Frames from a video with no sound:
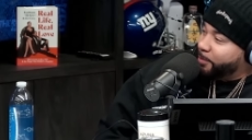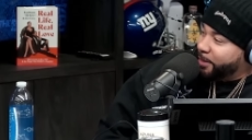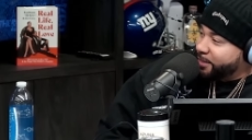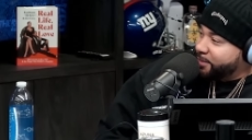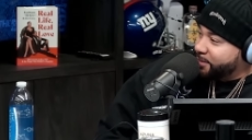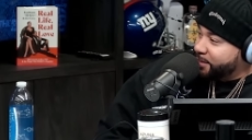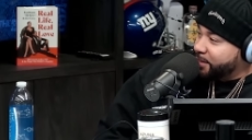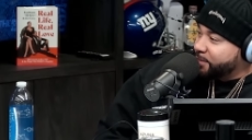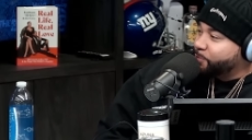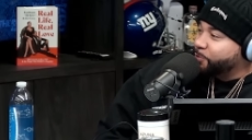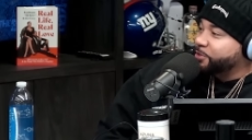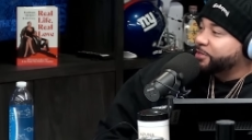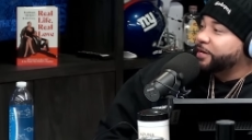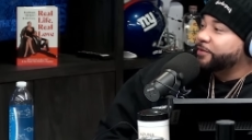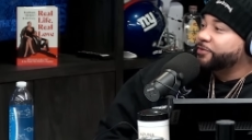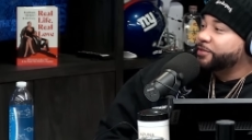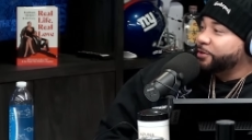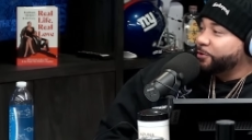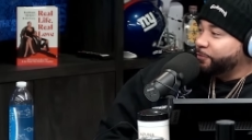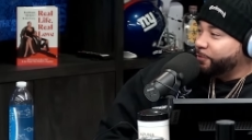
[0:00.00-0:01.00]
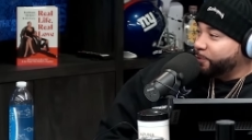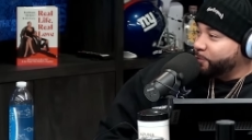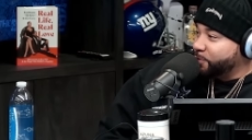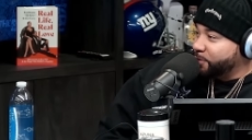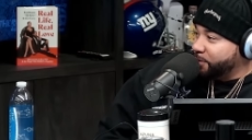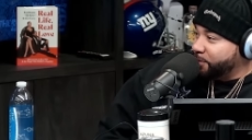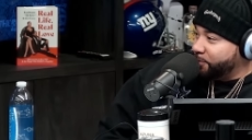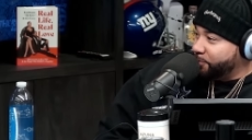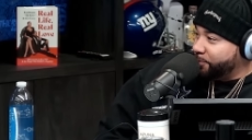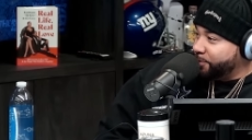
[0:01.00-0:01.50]
inmates are not supposed to have cell phones
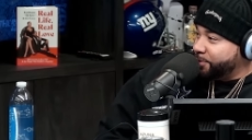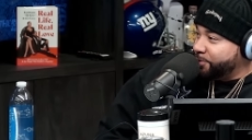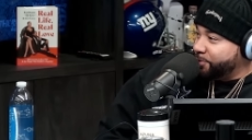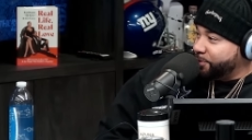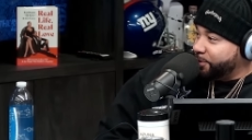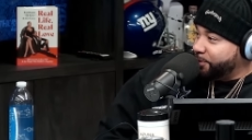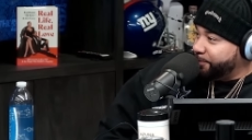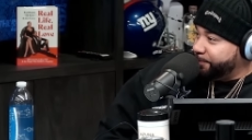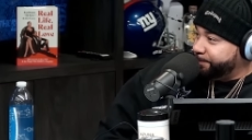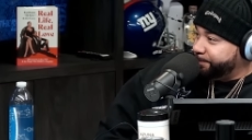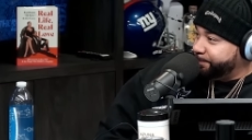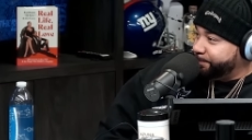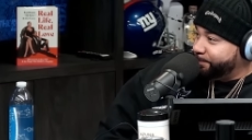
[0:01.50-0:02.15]
either in jail.